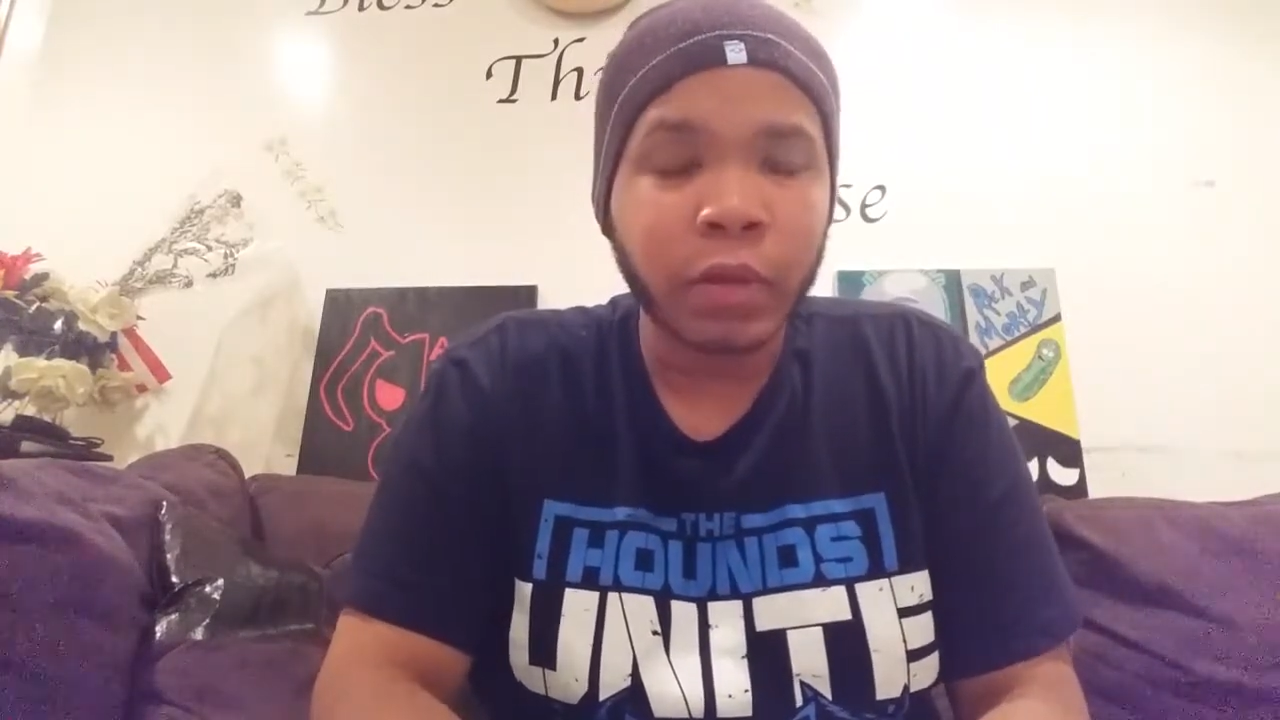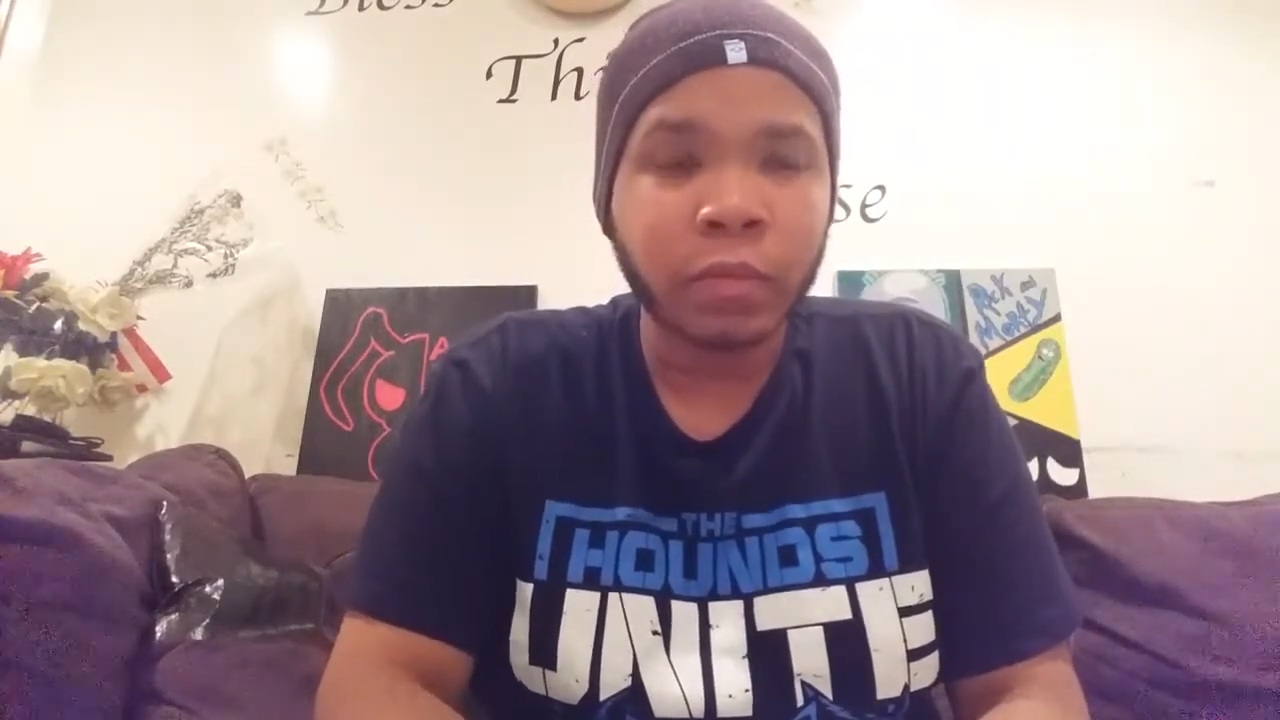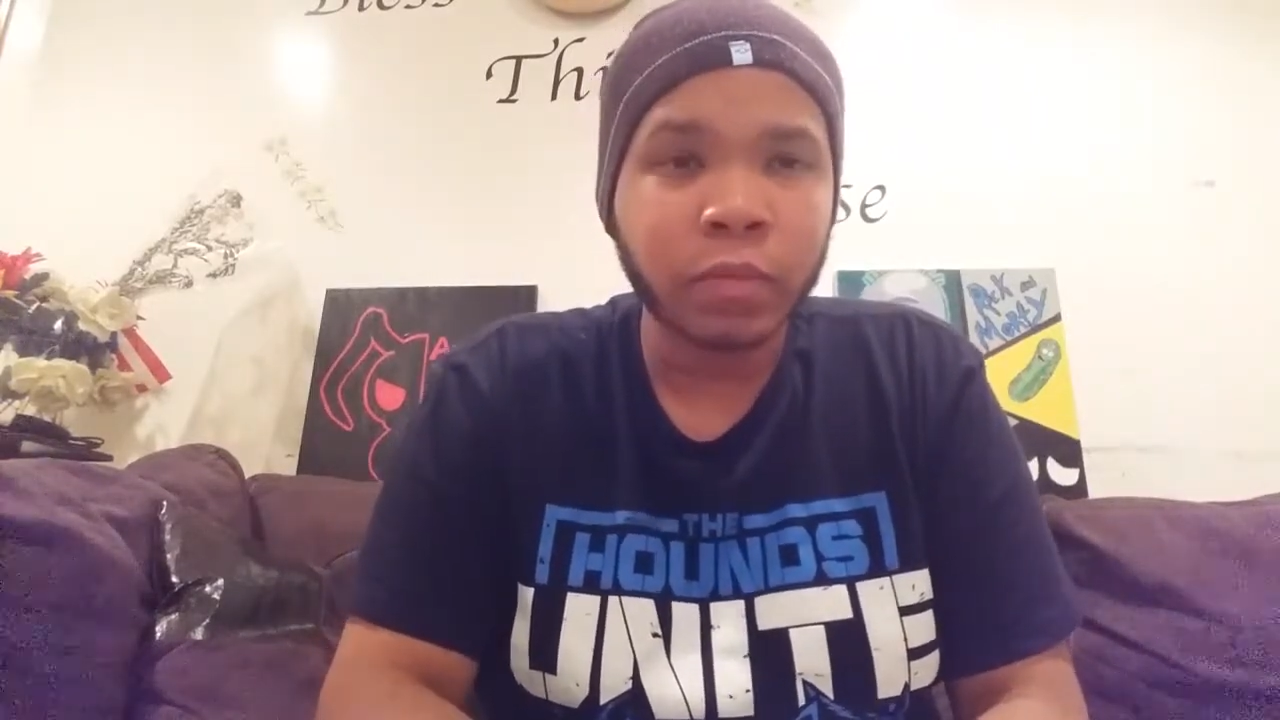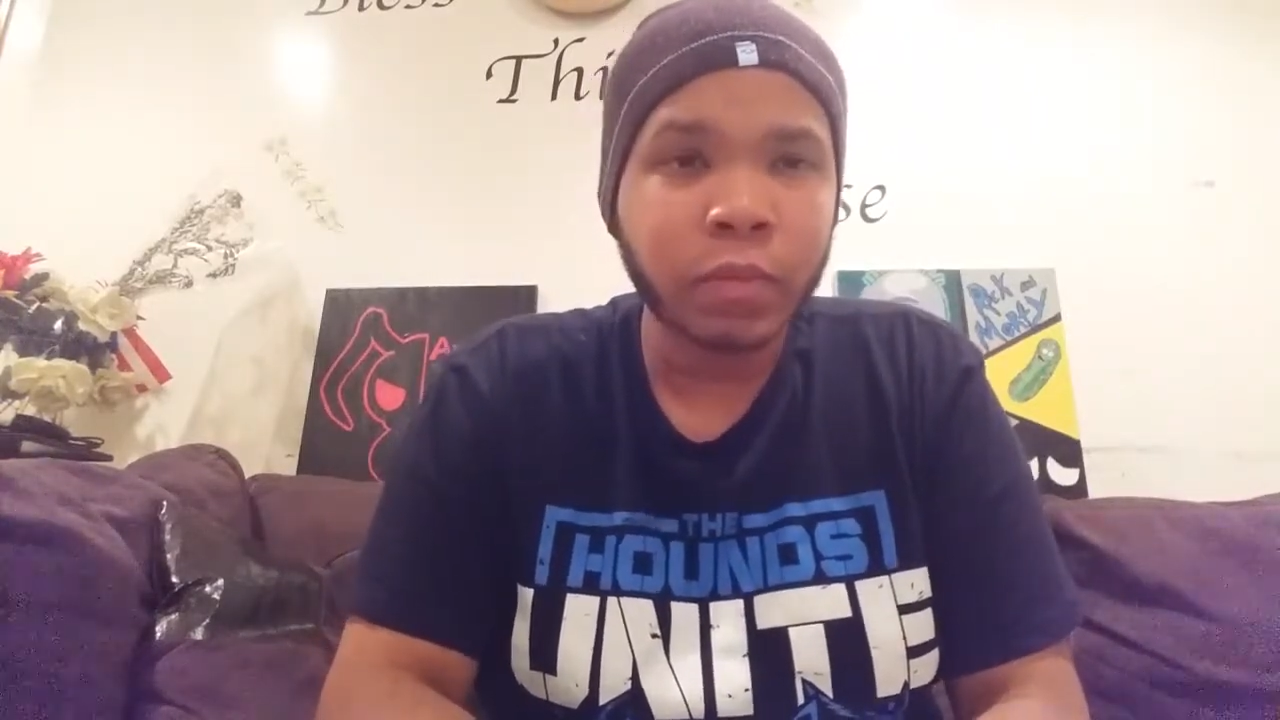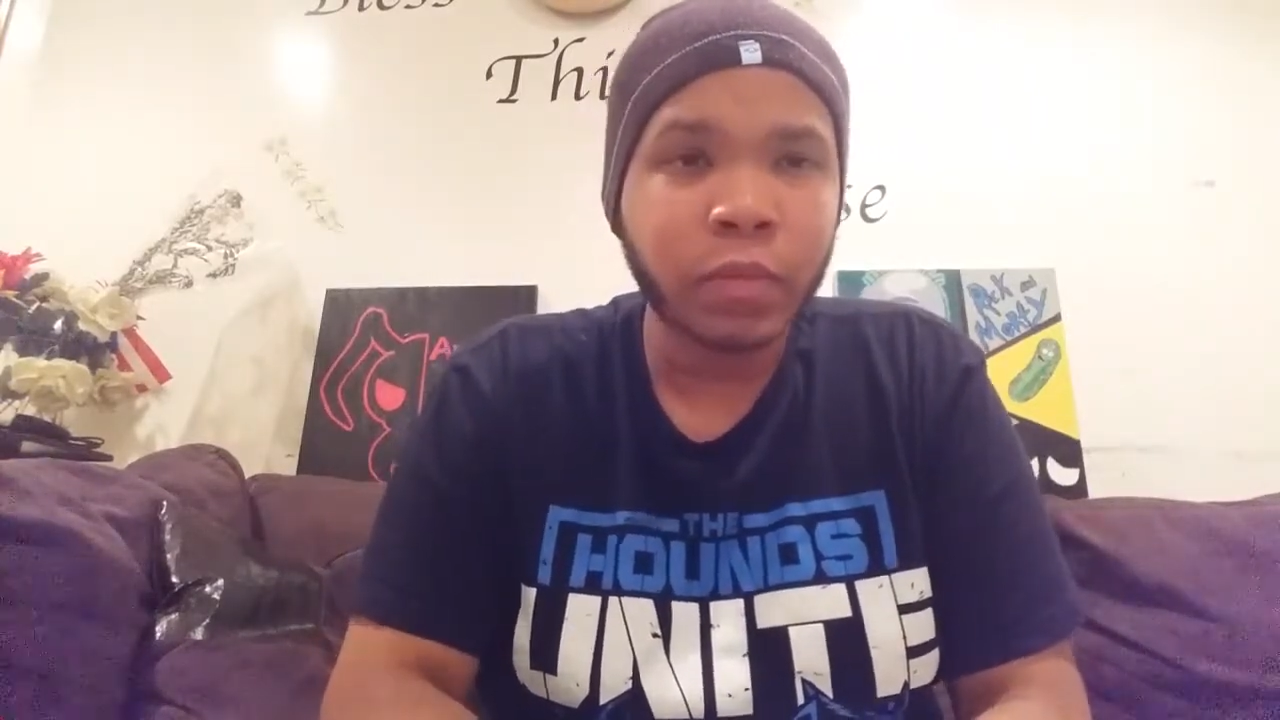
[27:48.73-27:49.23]

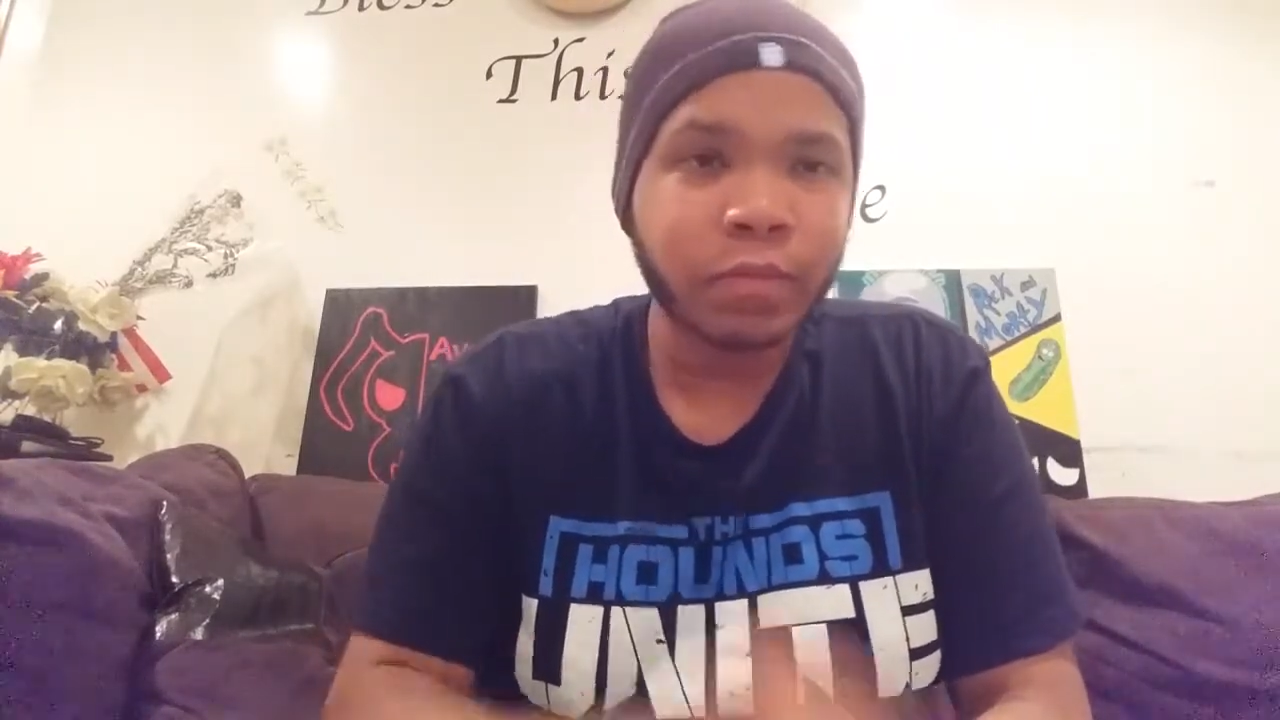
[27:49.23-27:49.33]
me